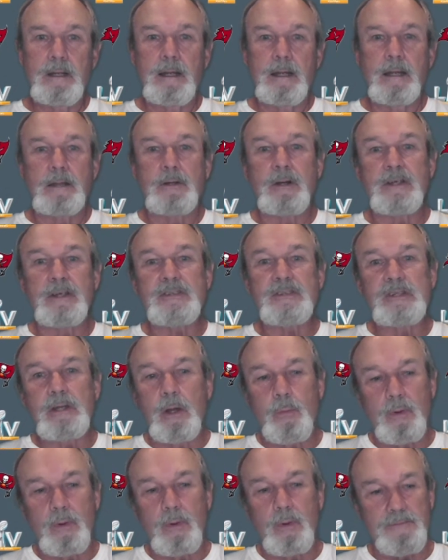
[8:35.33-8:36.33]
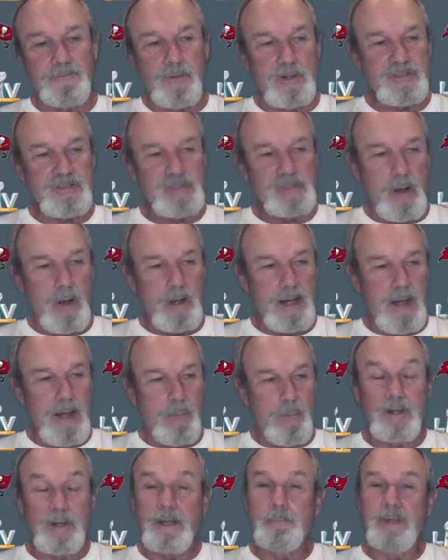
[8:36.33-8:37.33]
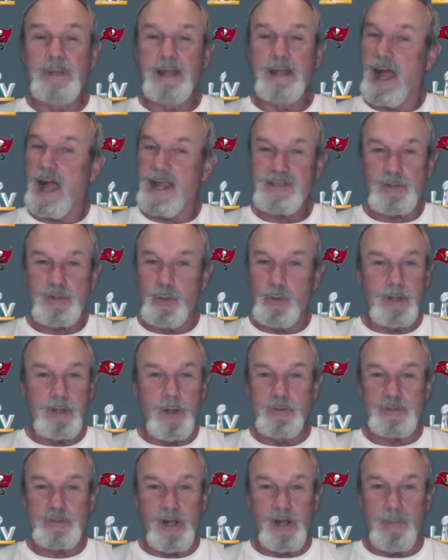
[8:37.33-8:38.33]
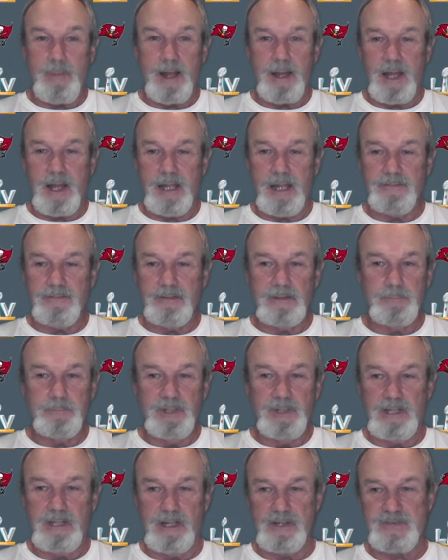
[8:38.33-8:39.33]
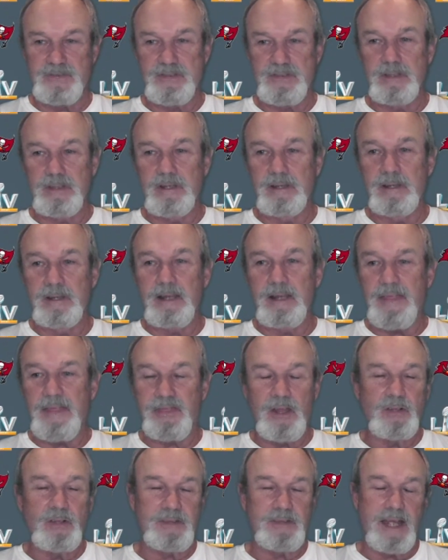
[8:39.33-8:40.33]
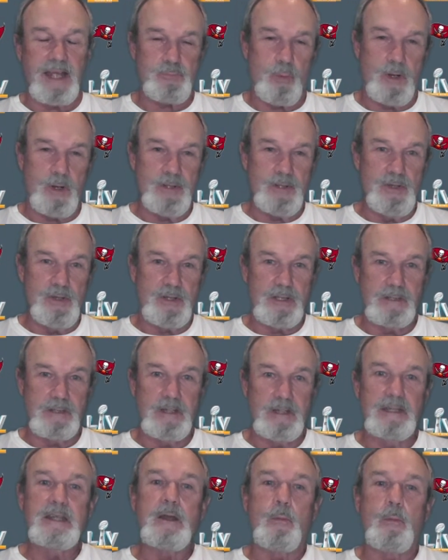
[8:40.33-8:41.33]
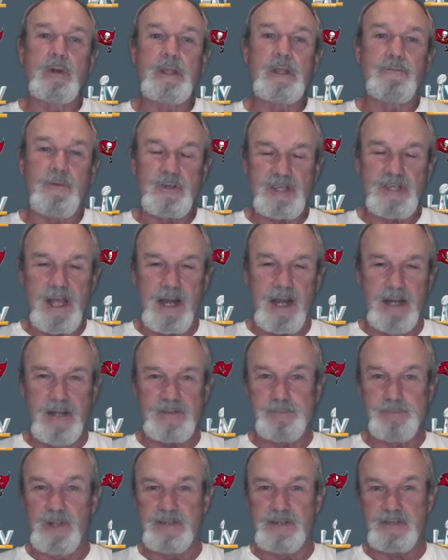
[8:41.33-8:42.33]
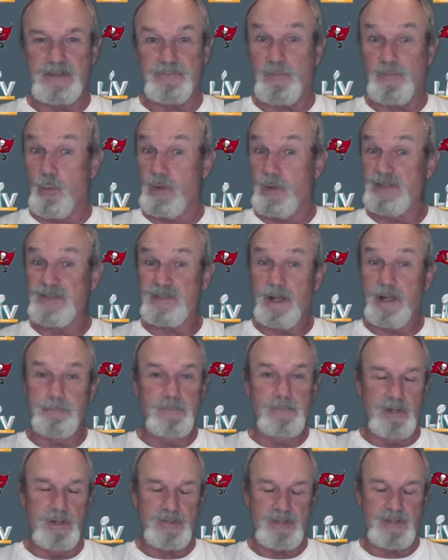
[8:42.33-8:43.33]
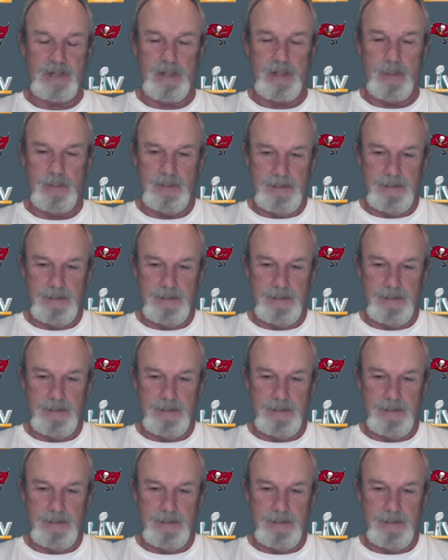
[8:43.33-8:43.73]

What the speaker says: Chris, you know, when I first started, I wanted to be a high school coach all my life because I thought that's where you could, you know, when you first got in this business 40 something years ago,